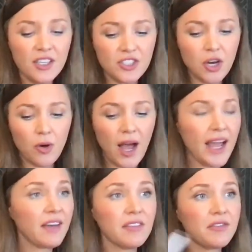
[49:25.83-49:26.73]
So I
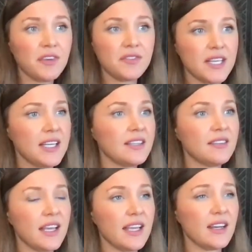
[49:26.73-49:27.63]
have the
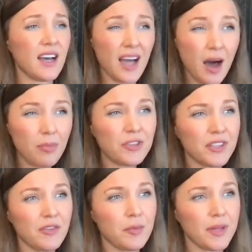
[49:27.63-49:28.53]
15 in a couple
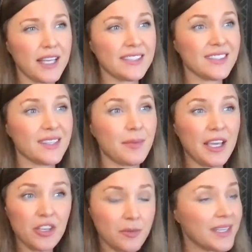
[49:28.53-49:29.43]
different places in my
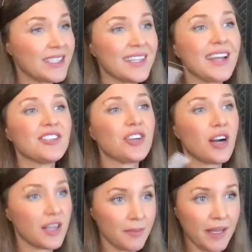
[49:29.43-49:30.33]
human design
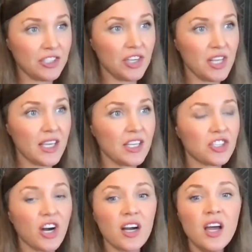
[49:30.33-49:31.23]
chart, in my gene key
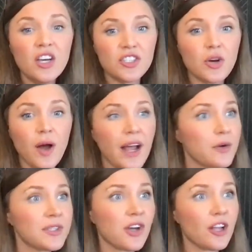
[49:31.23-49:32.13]
chart. So I
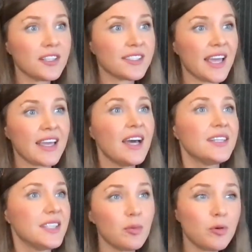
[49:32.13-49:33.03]
always call this like
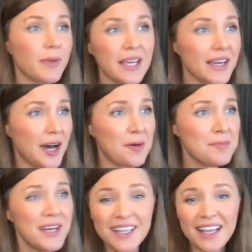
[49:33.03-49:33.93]
double mint
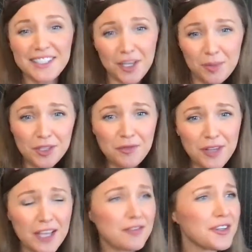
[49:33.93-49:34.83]
gum, like double the
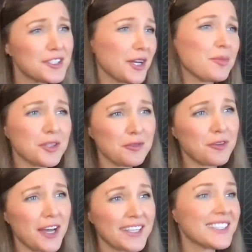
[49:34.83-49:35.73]
flavor, double the
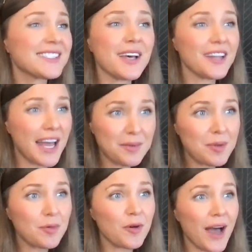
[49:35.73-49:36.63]
fun. Cause a lot of
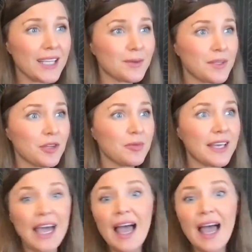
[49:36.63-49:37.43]
people will ask me, they'll be like,